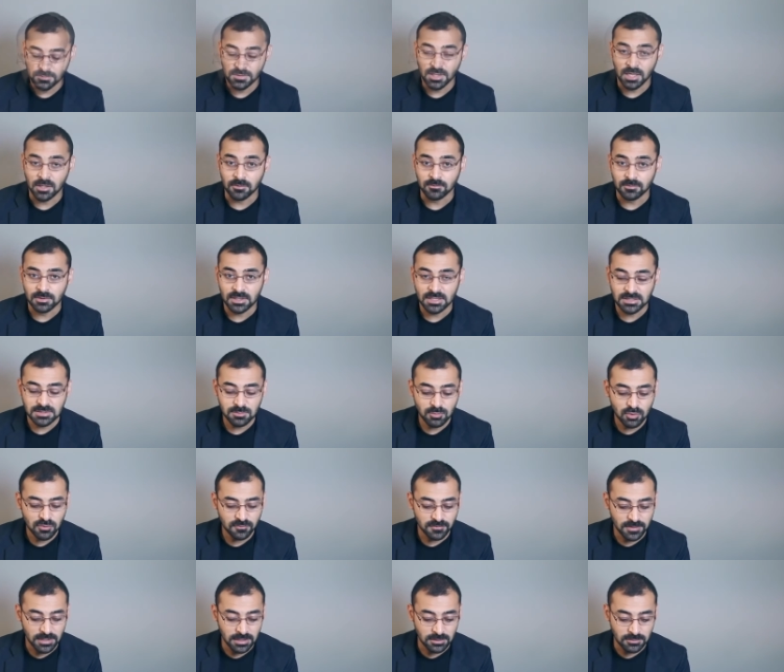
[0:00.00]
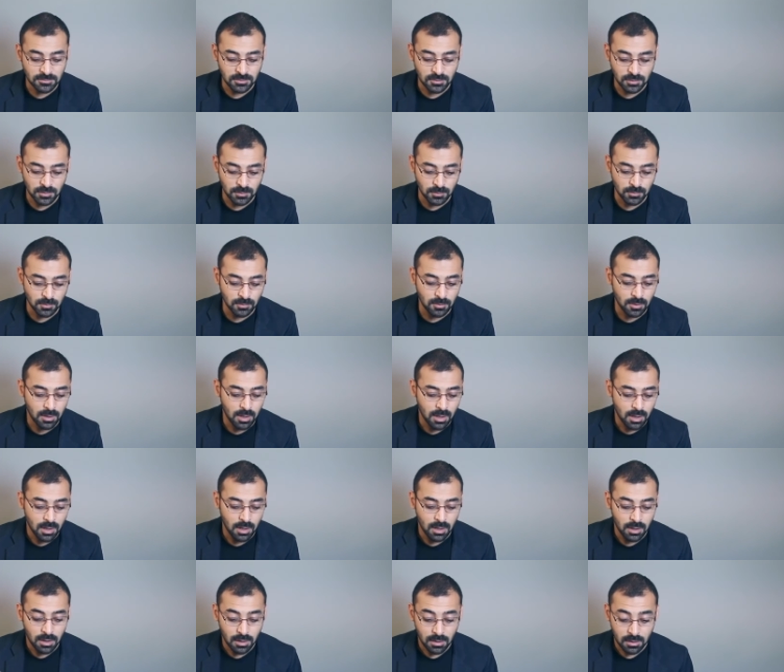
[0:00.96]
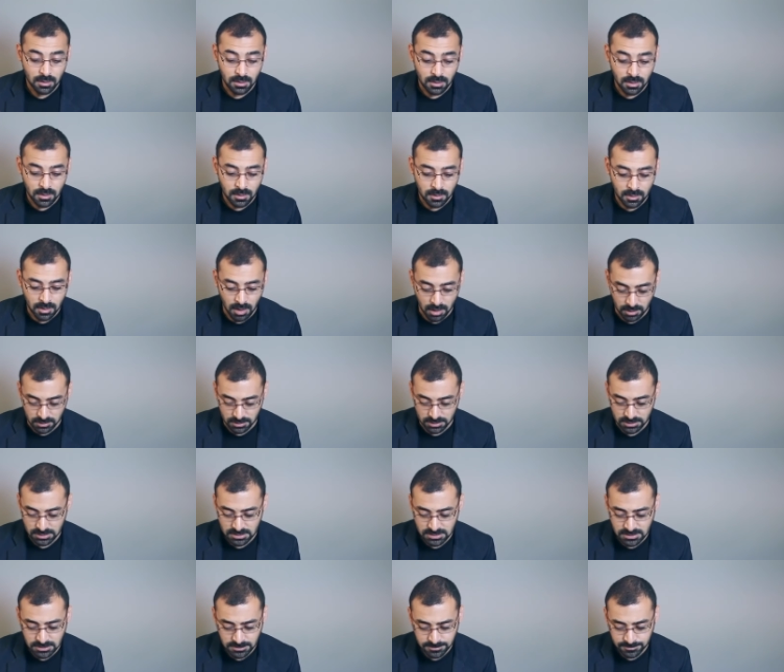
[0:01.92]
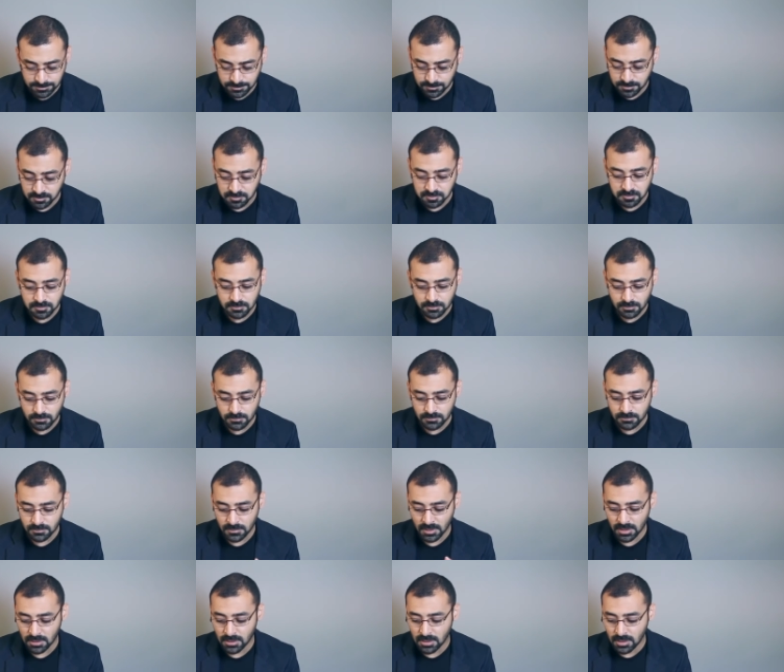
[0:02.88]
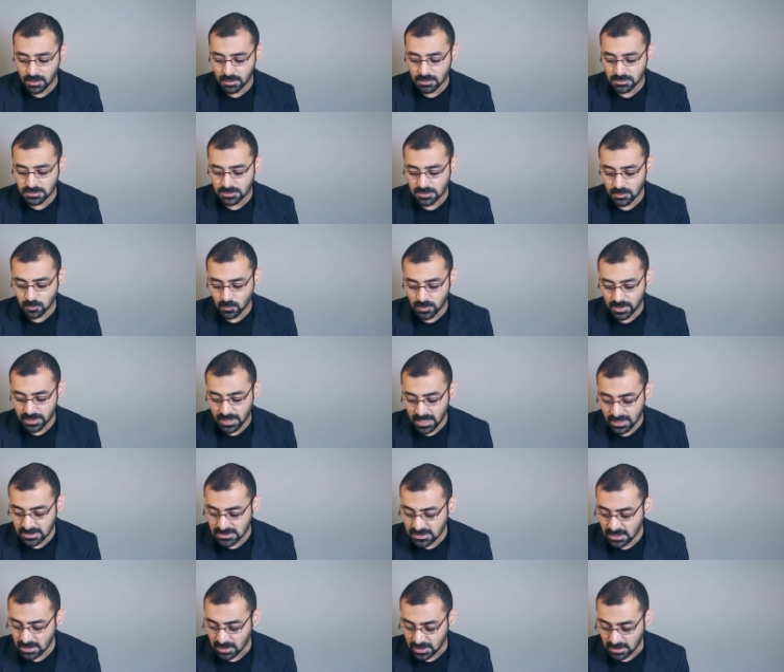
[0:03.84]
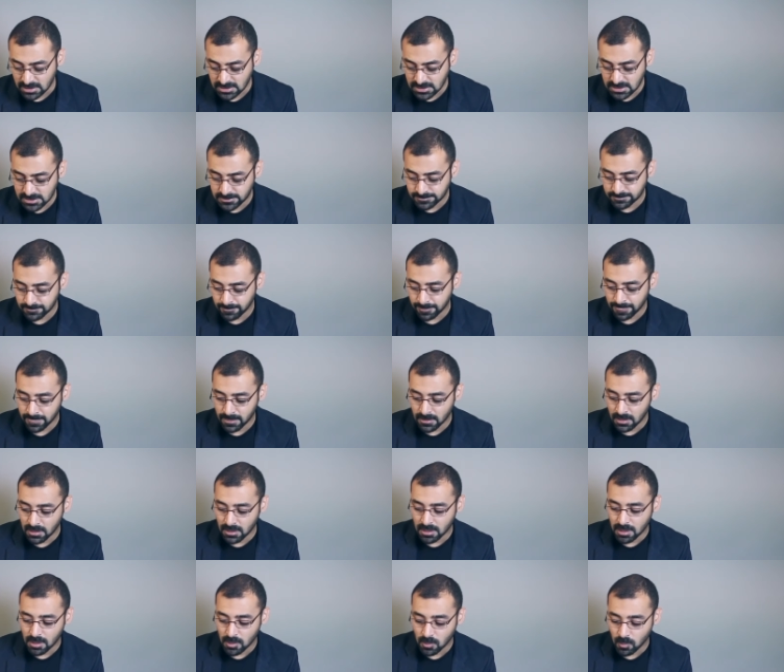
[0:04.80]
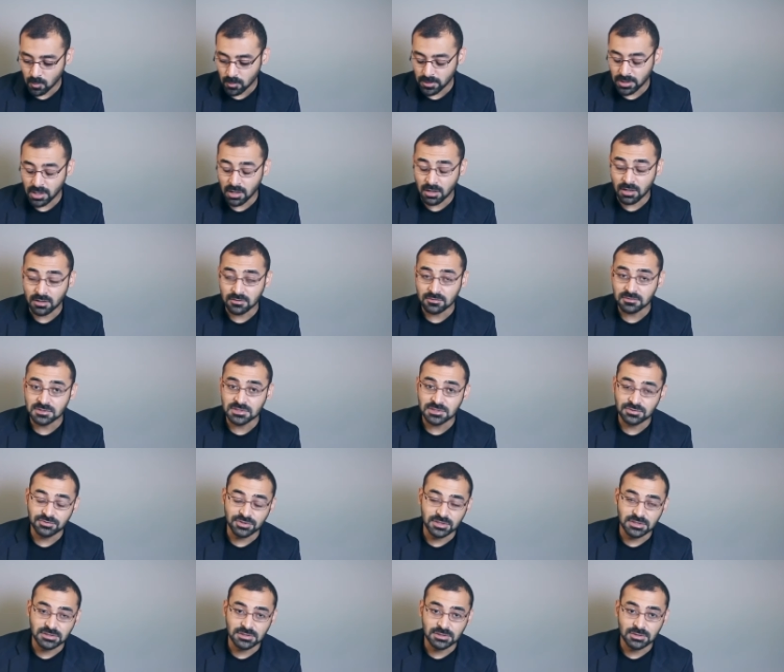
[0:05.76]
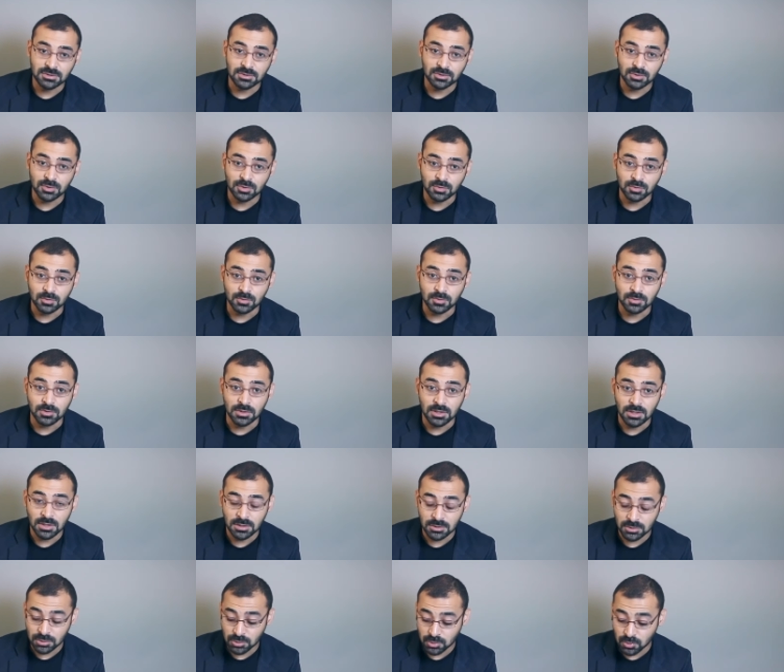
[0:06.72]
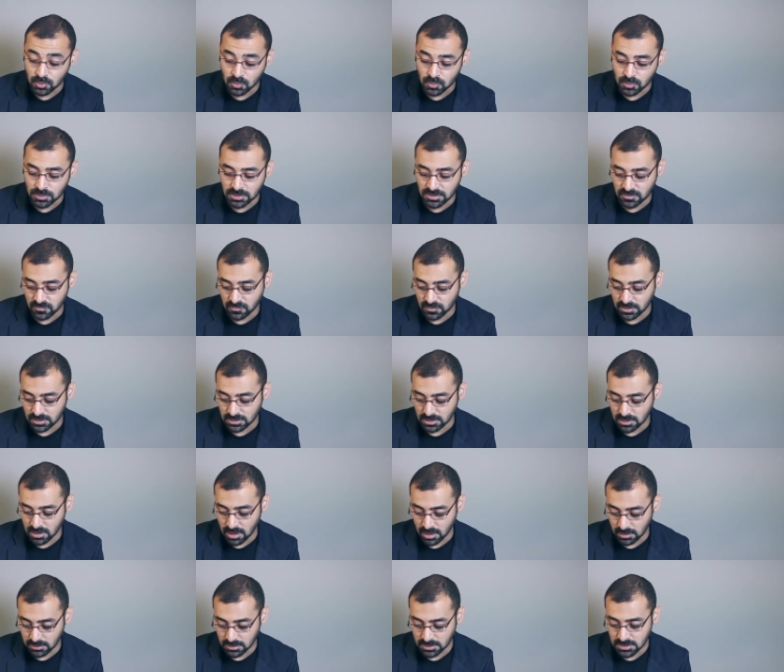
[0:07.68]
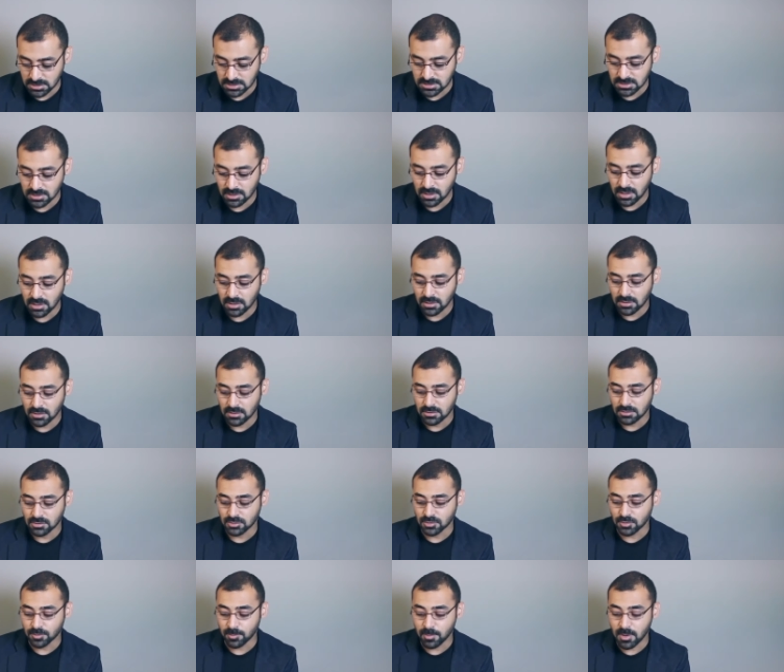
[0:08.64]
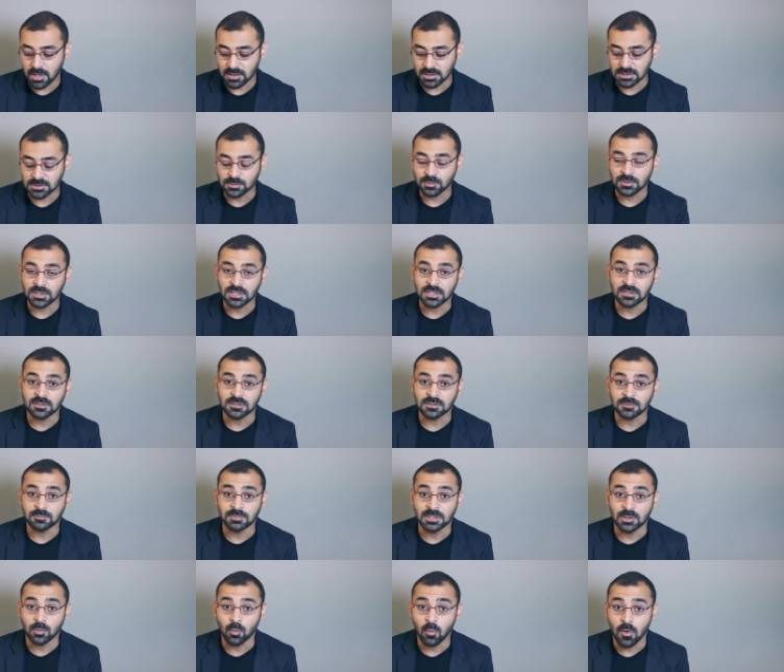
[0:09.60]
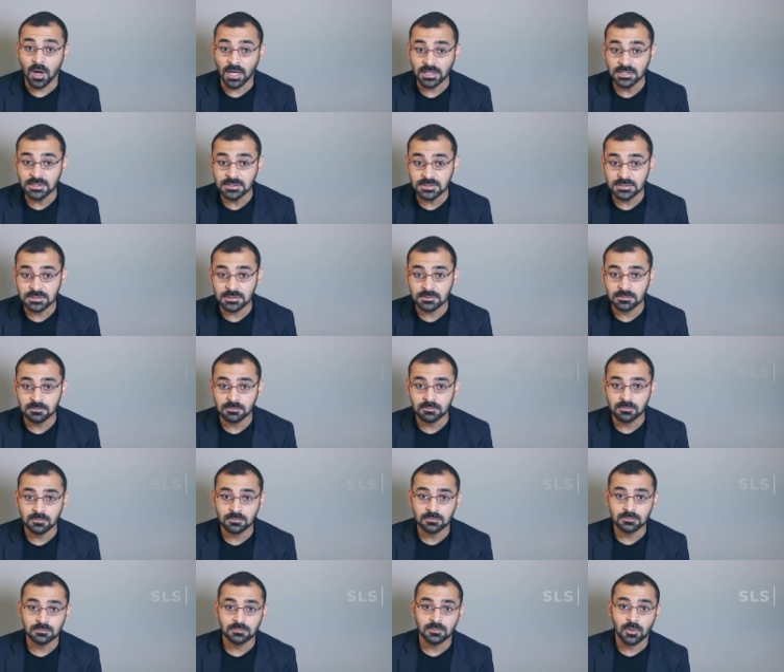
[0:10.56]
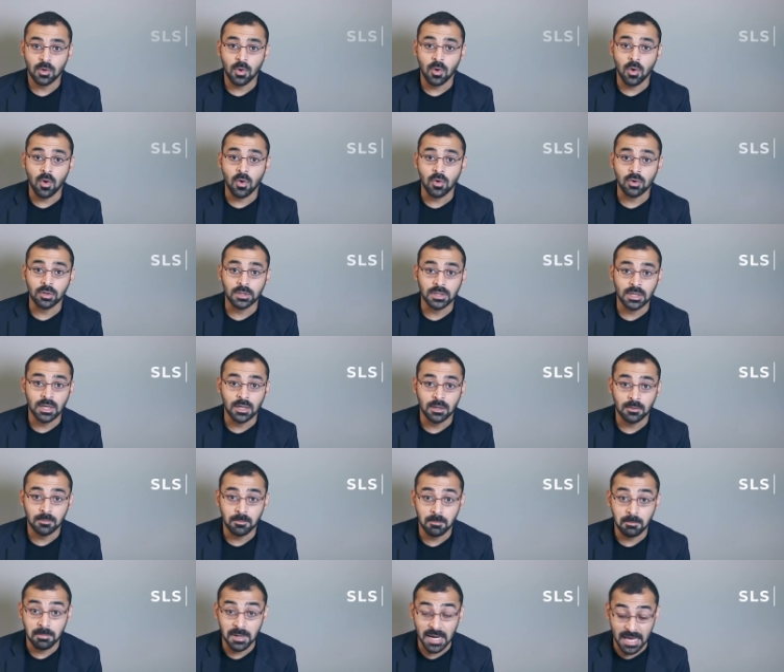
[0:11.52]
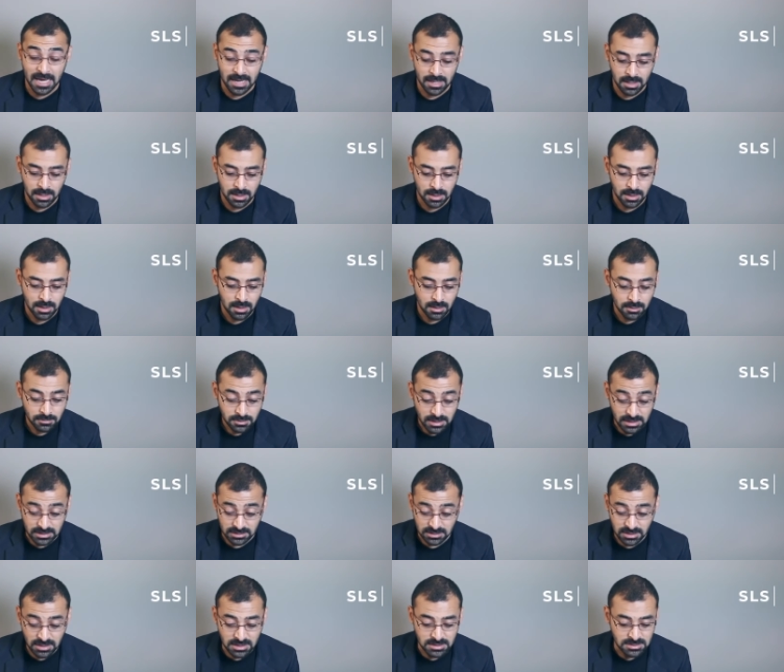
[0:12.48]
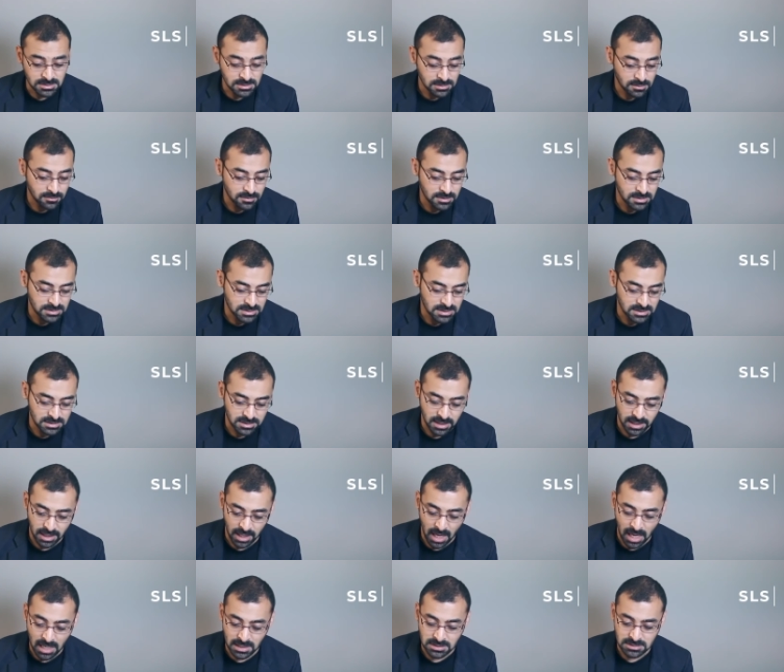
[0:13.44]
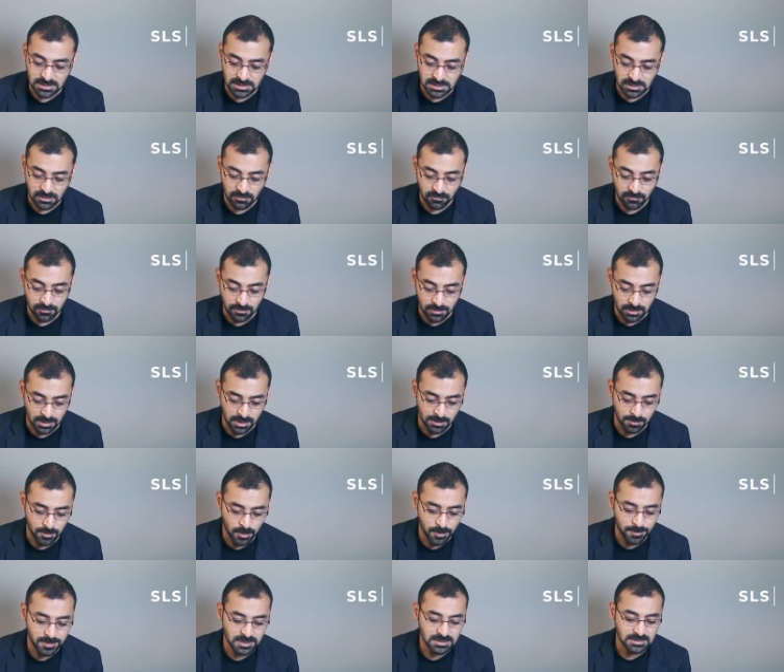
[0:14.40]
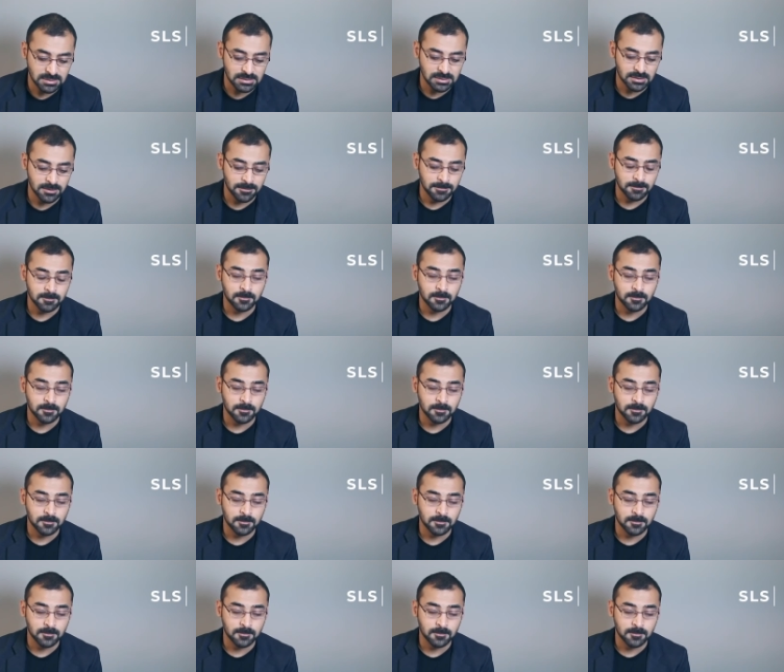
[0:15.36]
Now let's move into colors. So with S L S, we are restricted to two different colors. Your parts will either be white or black. At least this is the case for the moment.